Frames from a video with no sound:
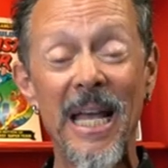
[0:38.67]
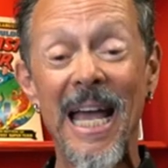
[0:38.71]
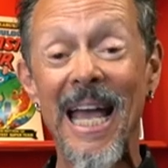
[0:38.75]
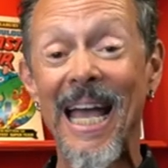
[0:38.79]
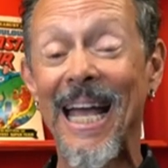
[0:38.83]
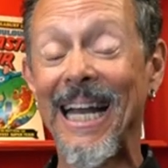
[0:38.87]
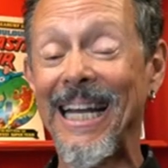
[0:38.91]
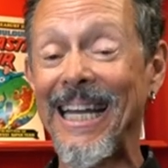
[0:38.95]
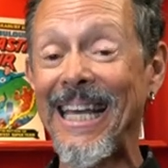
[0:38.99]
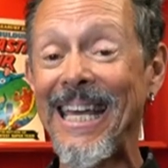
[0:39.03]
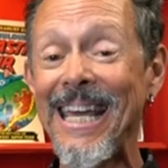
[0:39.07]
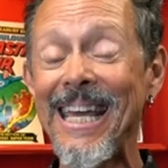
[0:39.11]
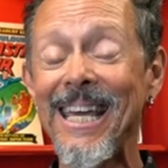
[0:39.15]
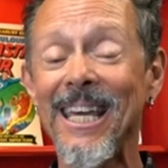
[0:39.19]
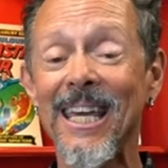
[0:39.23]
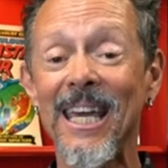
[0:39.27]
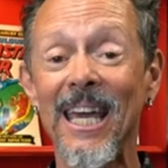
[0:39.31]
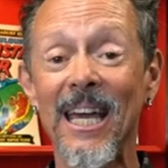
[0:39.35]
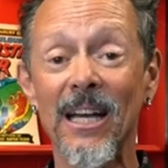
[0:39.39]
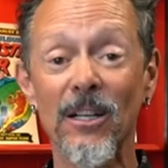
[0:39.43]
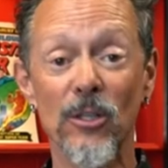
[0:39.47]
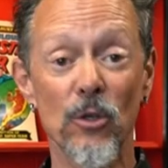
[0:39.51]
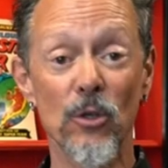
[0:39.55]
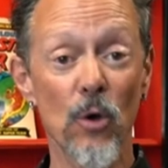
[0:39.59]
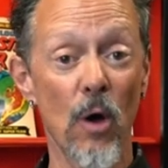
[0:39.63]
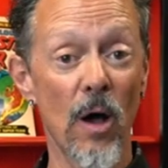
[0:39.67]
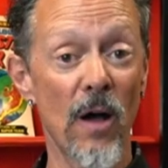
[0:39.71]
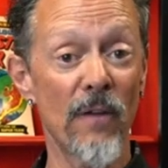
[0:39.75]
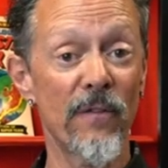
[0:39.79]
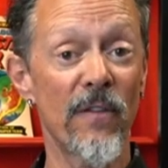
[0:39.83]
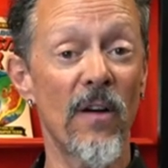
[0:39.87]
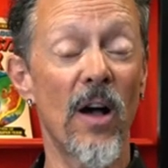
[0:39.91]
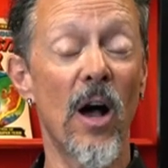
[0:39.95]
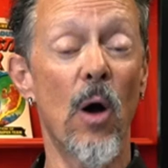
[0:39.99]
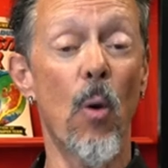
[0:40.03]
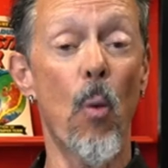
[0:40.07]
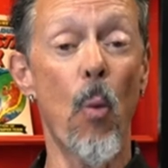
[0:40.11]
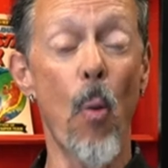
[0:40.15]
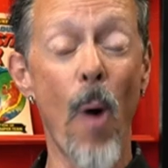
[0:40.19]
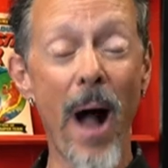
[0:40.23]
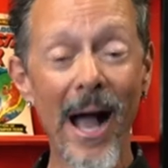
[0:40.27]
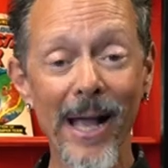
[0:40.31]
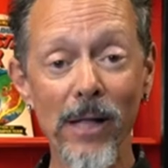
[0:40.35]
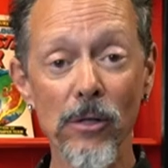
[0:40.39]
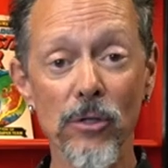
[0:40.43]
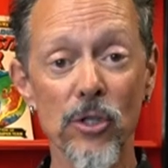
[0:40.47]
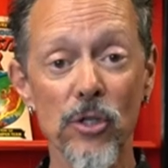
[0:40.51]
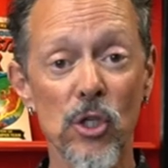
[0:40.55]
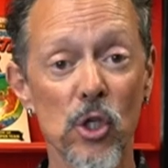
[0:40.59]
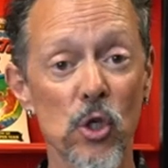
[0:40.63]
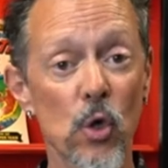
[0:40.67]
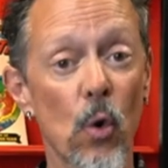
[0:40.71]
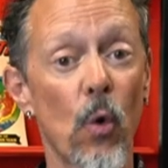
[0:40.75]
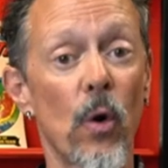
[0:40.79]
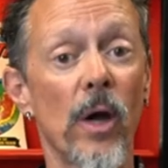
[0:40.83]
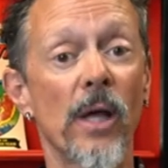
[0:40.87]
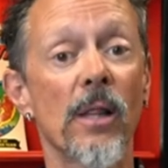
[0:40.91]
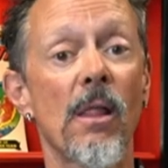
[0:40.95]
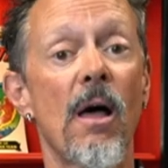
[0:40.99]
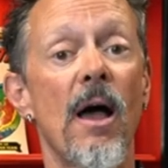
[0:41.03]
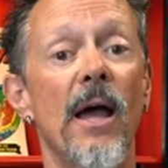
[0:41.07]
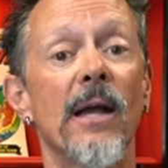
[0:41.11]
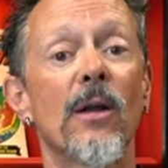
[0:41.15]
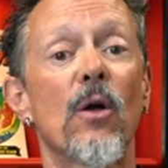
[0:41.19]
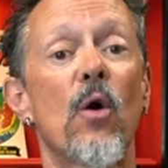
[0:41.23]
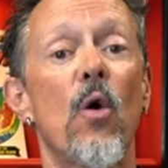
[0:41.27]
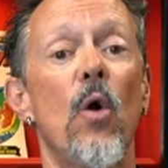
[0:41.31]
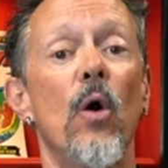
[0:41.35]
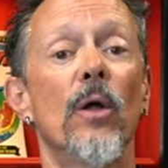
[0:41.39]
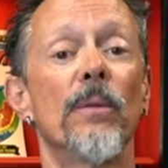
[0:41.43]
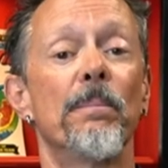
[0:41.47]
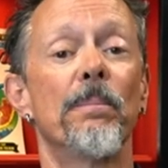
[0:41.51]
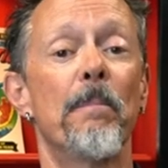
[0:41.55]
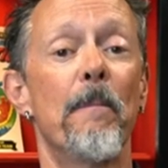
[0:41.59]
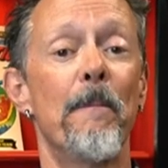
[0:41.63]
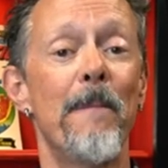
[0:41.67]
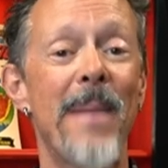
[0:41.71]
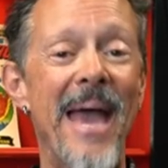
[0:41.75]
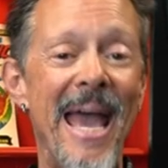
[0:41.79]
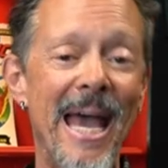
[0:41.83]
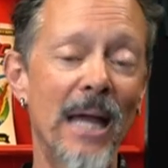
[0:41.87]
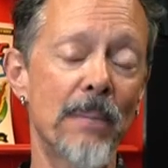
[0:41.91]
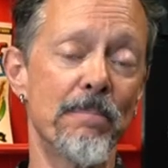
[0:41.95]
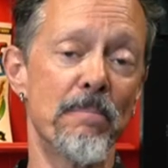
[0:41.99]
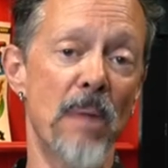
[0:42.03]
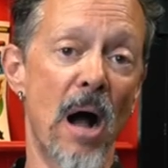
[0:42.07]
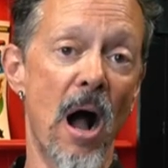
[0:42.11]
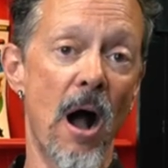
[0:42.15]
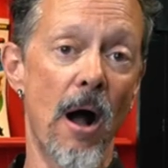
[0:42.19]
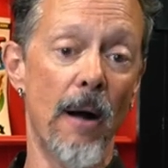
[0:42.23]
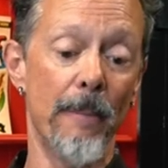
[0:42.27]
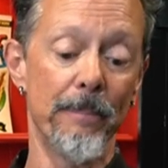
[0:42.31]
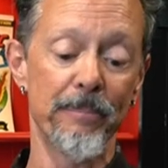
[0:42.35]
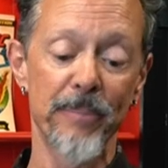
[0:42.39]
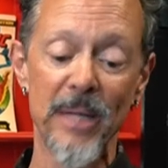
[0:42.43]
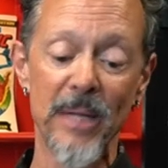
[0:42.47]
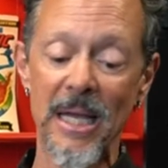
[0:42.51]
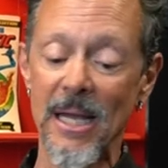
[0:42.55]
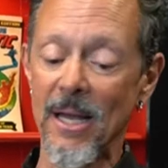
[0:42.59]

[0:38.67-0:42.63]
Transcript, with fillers: And he kicked off a wild storyline called Mad Bomb.